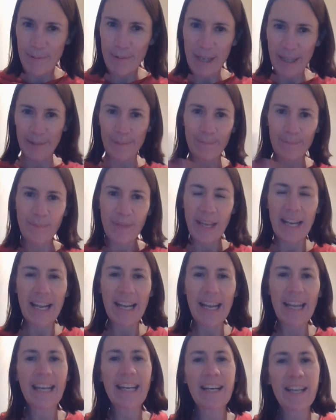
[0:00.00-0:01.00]
Well,
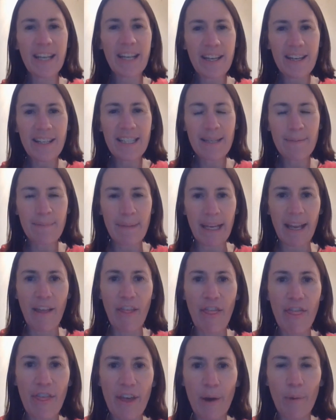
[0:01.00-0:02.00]
it occurred to
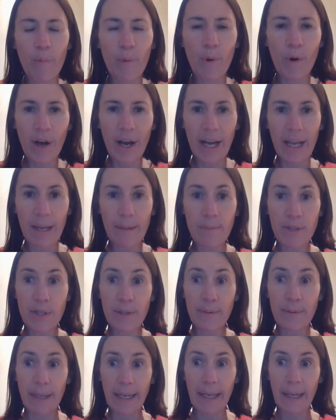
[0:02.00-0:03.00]
me that what I am
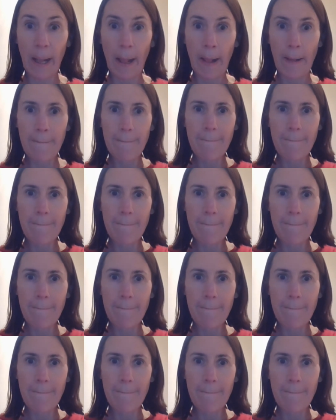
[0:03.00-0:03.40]
doing